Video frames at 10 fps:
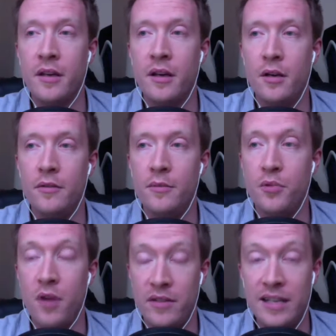of
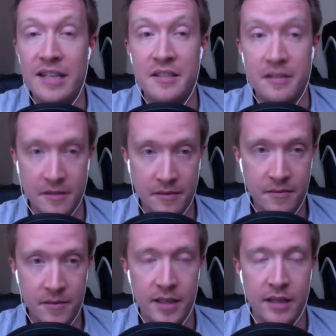private lessons
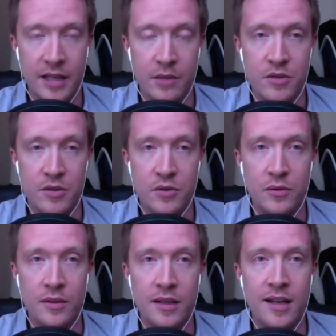in a language
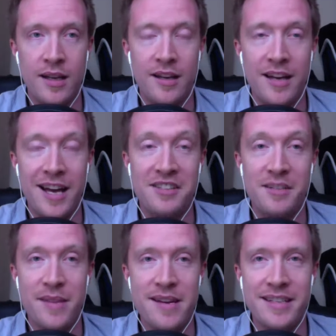school, and I actually
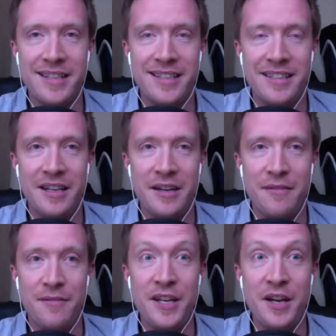made a
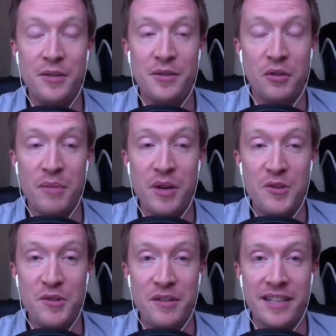video
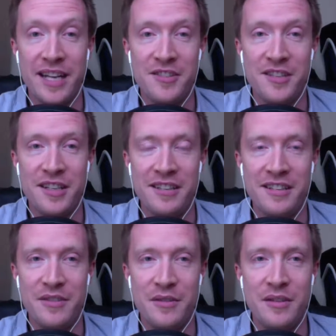documentary of it actually. And
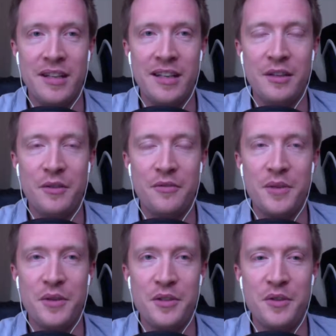if you look for
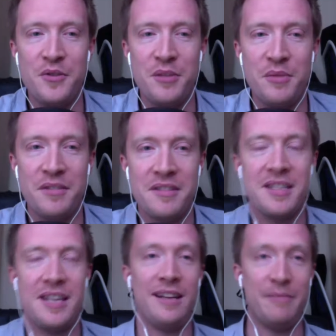me on YouTube, you can
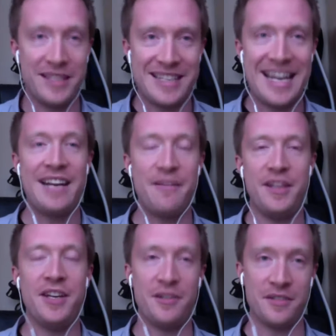see like my daily
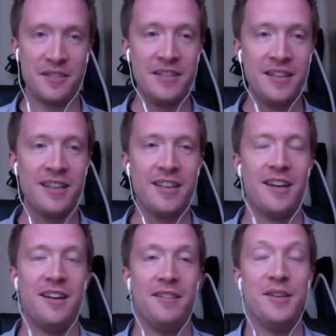videos
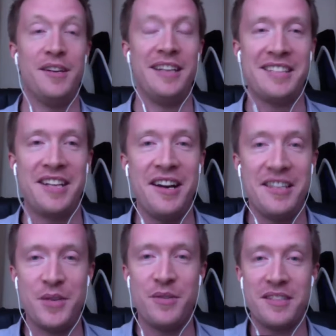learning Thai,
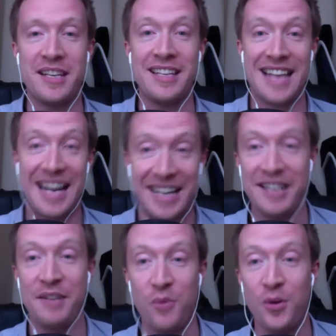so you can see exactly
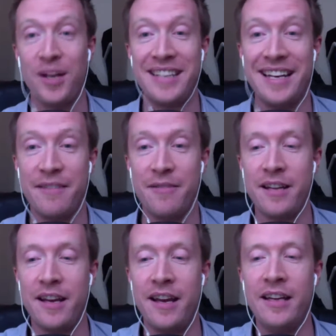like what I did every
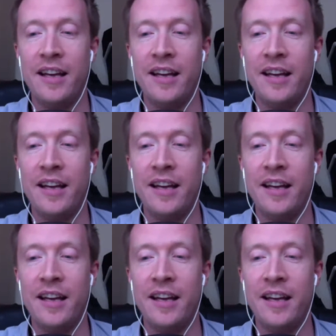day,